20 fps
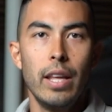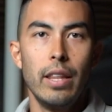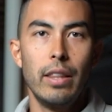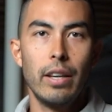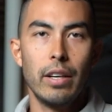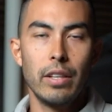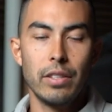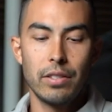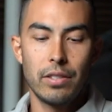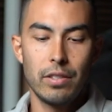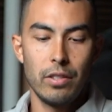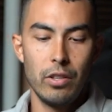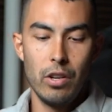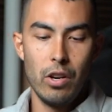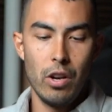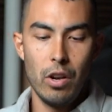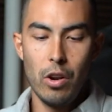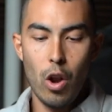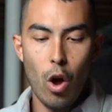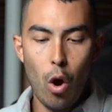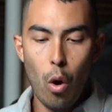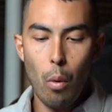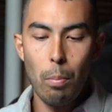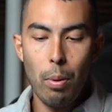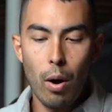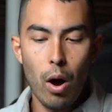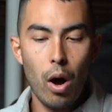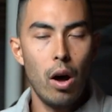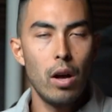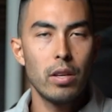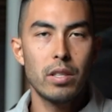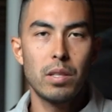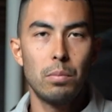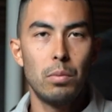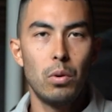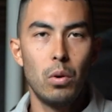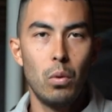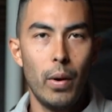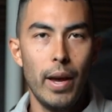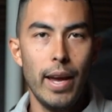There's no
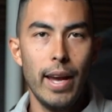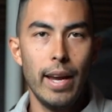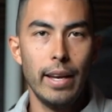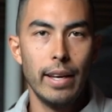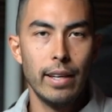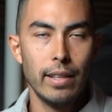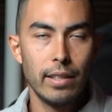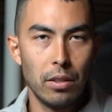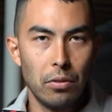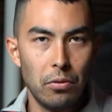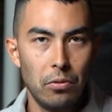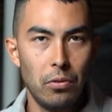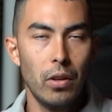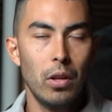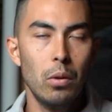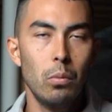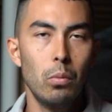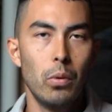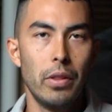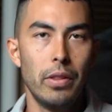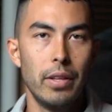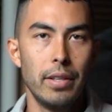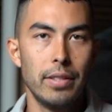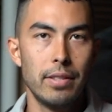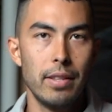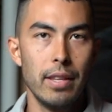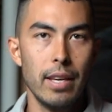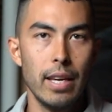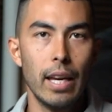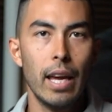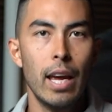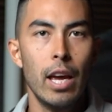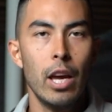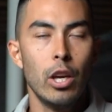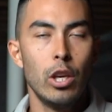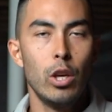possible way to film with this thing.